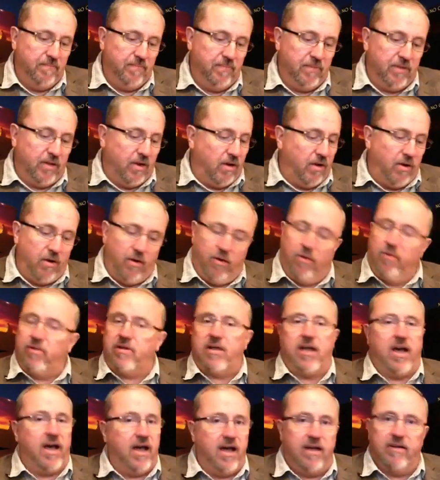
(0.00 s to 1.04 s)
the whole
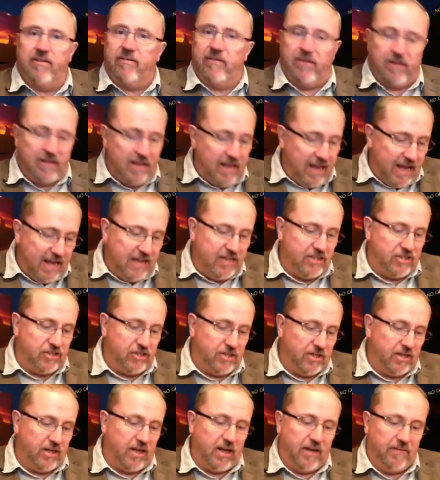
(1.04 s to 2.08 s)

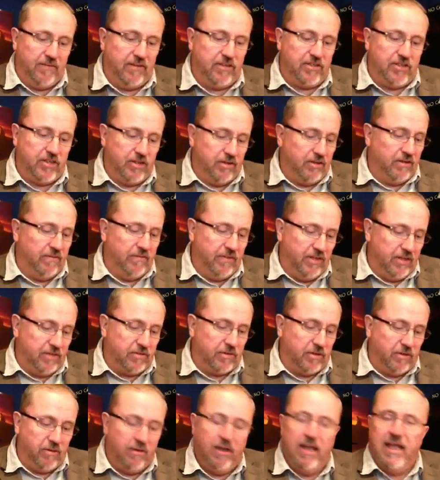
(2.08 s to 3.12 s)
congregation of the children of
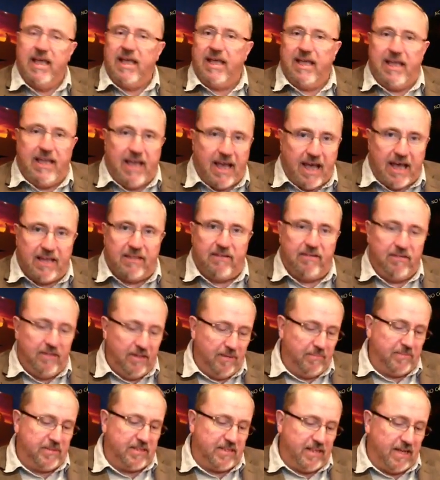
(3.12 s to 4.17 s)
Israel gathered
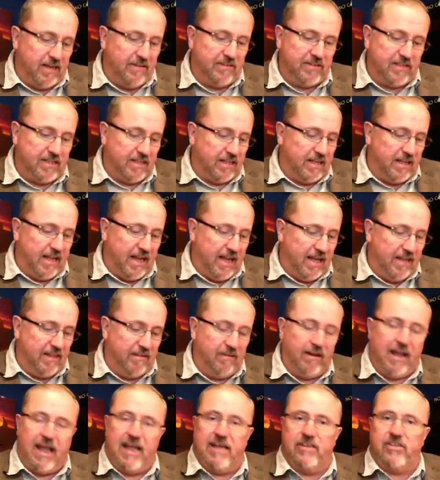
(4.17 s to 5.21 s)
themselves
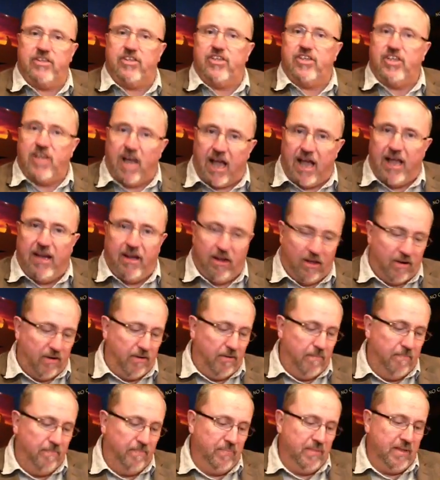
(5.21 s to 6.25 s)
together at
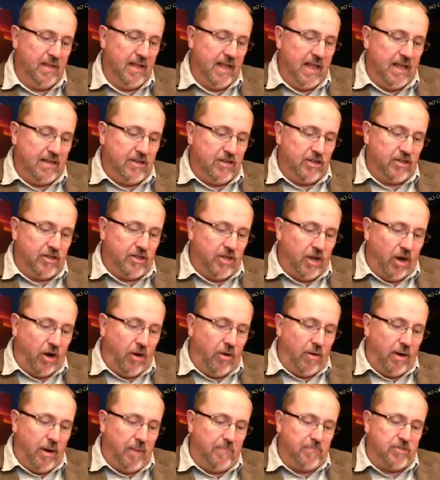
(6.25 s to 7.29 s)
Shiloh to
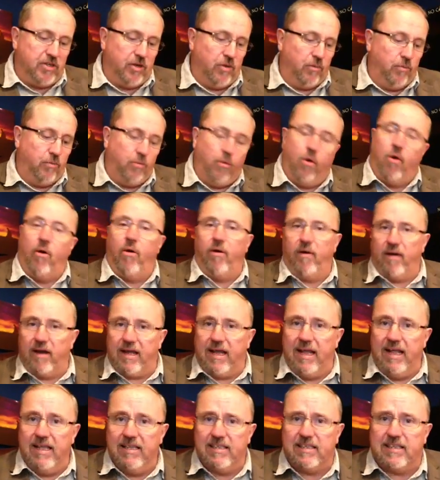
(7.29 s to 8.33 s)
go up to war
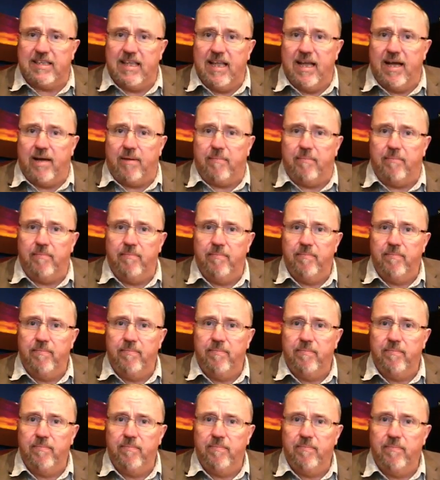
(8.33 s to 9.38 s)
against them.
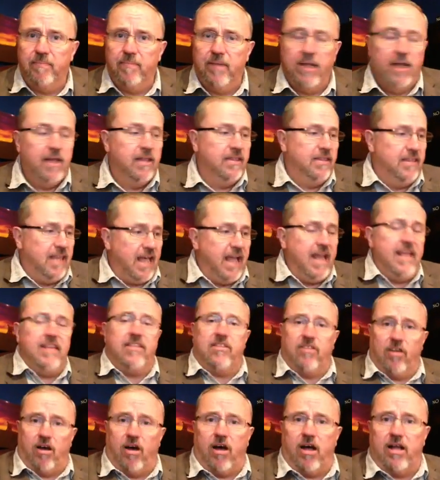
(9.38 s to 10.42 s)
They
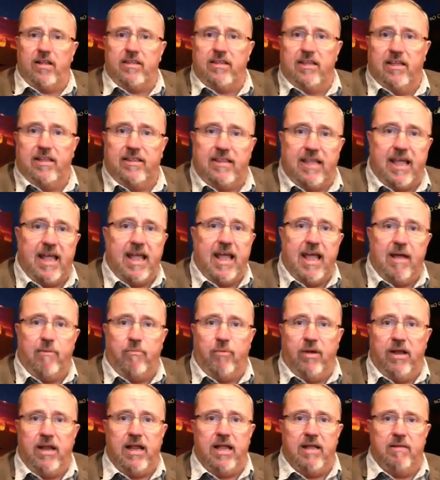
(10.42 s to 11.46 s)
thought that they had
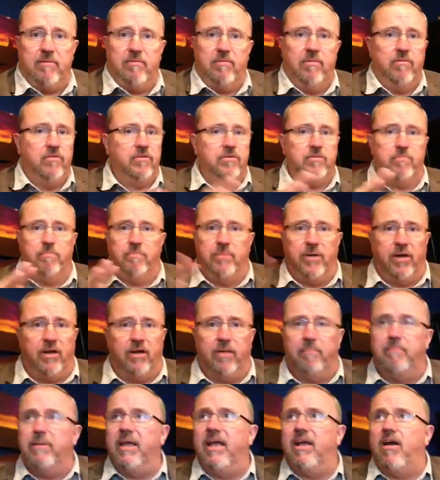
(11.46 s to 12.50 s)
went and built a
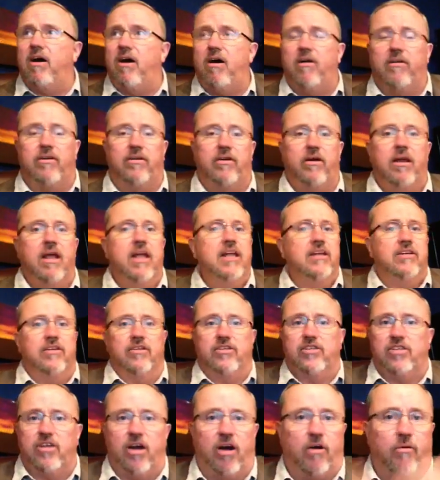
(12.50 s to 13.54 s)
big altar to
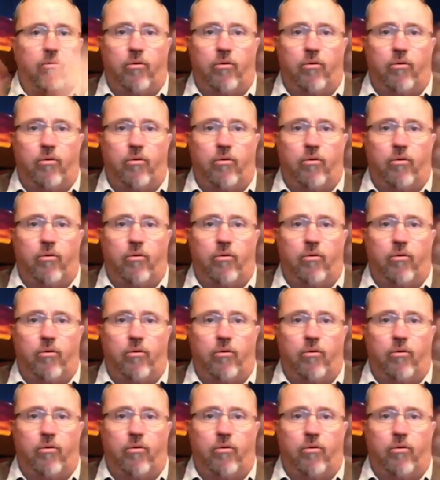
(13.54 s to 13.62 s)
start